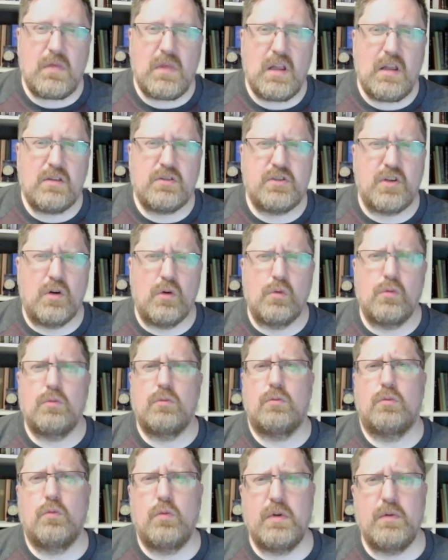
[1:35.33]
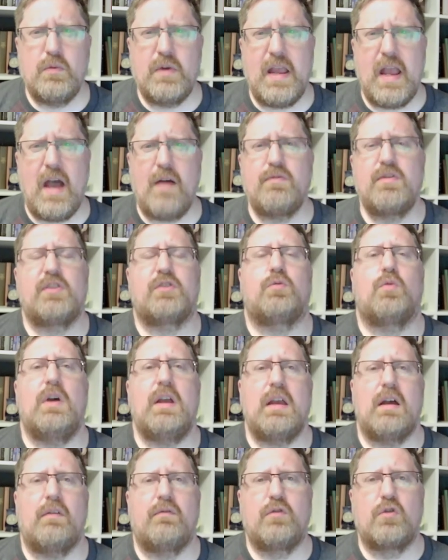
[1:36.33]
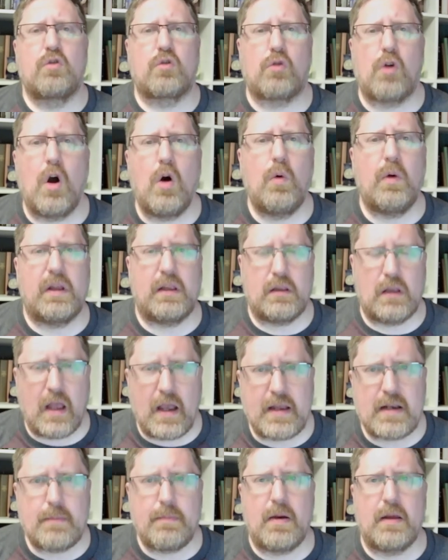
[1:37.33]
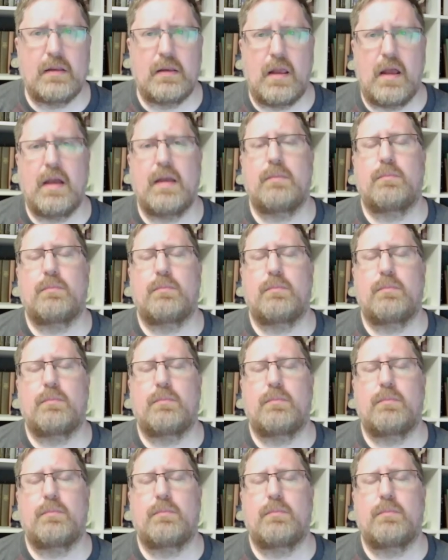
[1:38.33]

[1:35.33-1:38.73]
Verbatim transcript: So we, we have this way of growing line upon line,